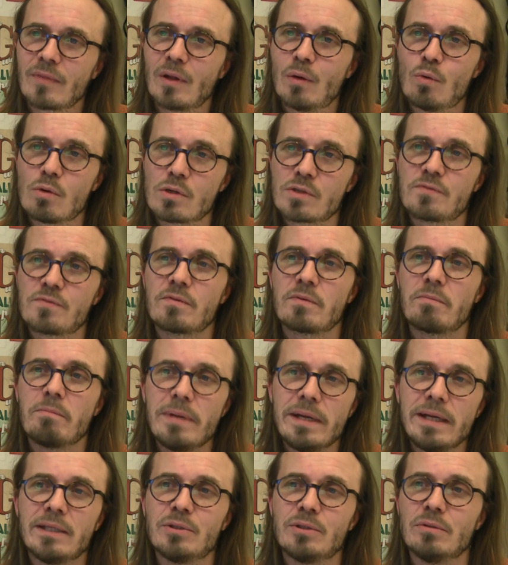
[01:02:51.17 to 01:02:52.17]
was for
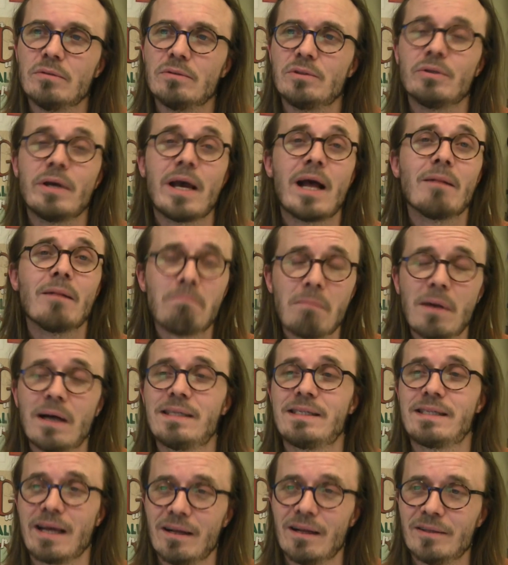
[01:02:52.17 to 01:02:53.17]
me to help
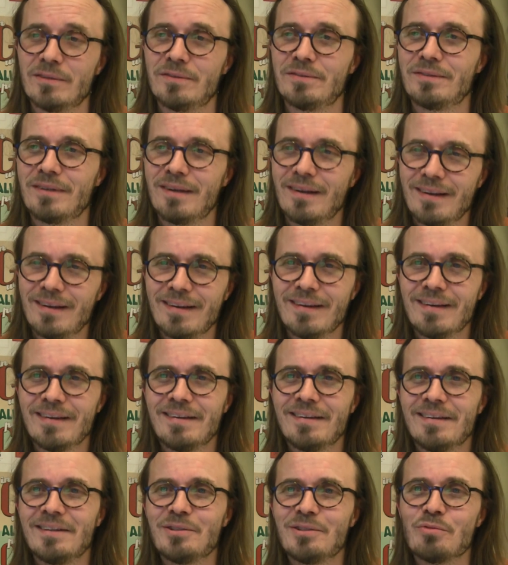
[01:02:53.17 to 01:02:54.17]
myself,
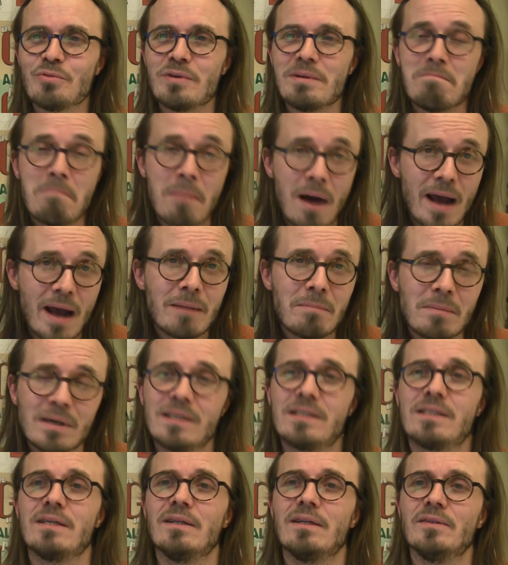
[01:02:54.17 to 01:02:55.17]
to remind
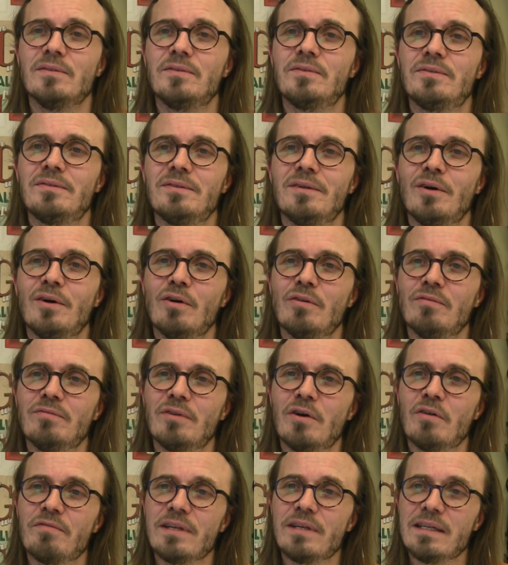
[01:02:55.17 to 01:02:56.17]
myself
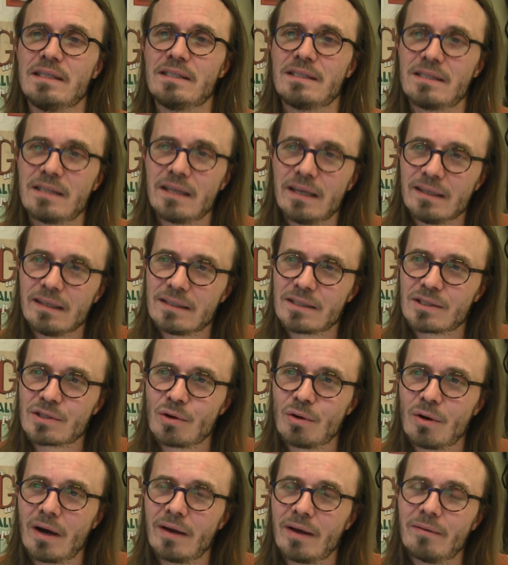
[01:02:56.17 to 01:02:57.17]
of these things,
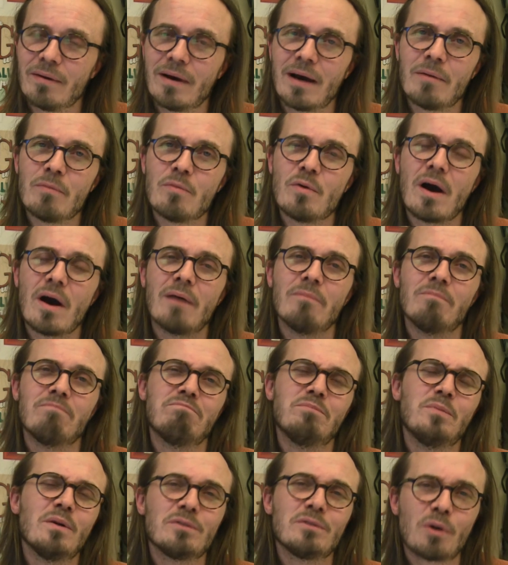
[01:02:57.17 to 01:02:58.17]
so I
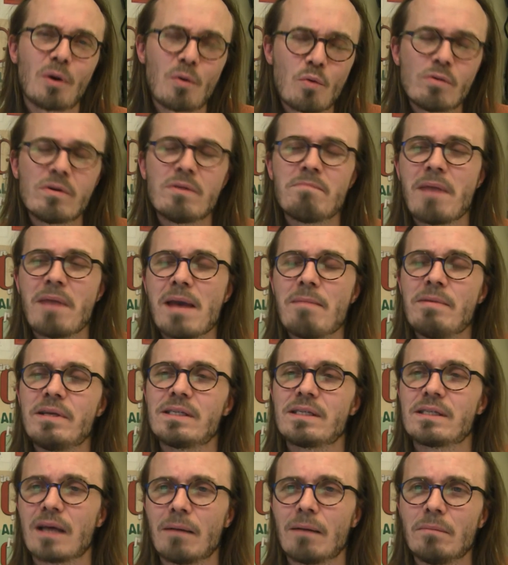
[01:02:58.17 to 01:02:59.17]
wouldn't maybe
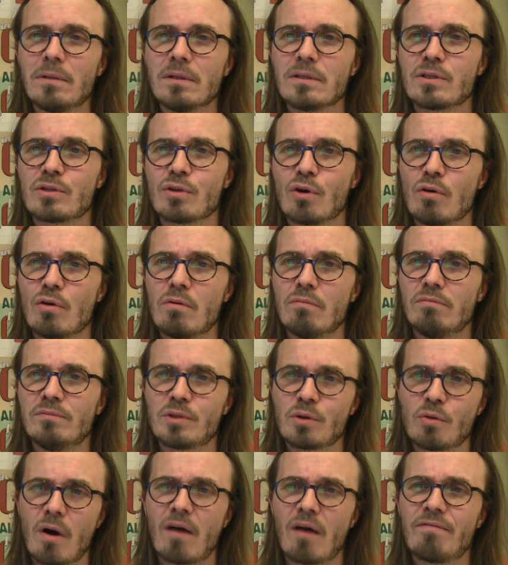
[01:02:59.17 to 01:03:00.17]
stumble so
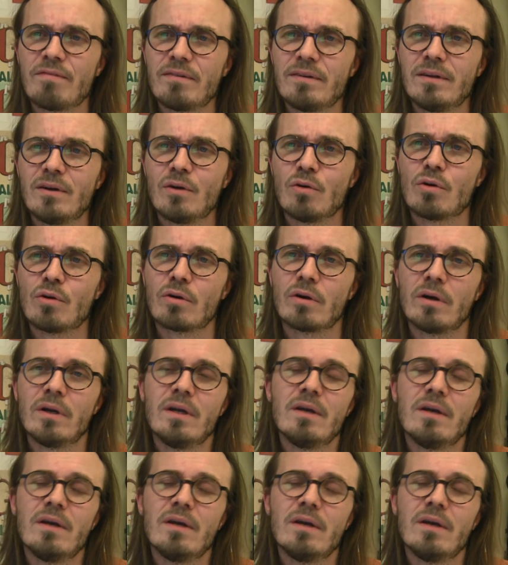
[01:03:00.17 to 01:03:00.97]
often, or